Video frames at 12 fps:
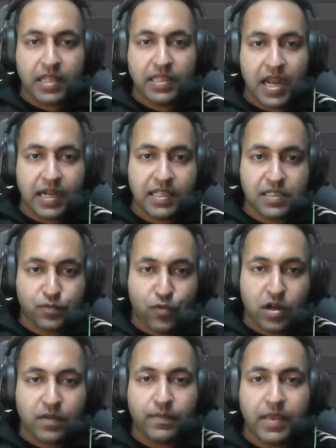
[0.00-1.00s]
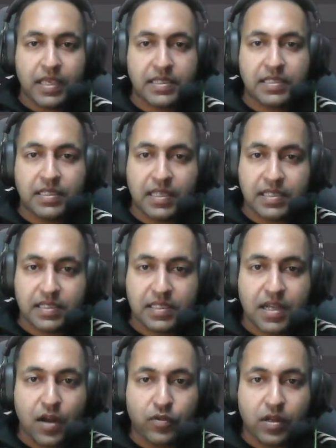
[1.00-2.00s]
And that is what makes this
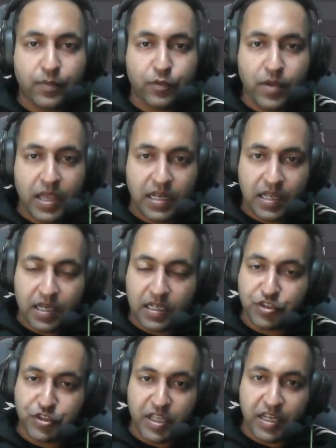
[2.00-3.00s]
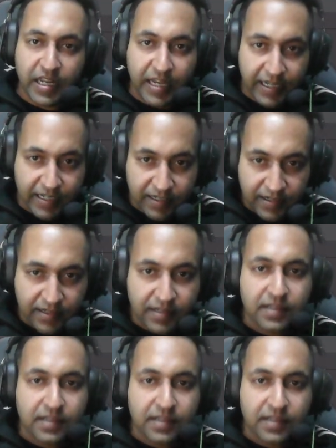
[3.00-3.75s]
count up to n a generator.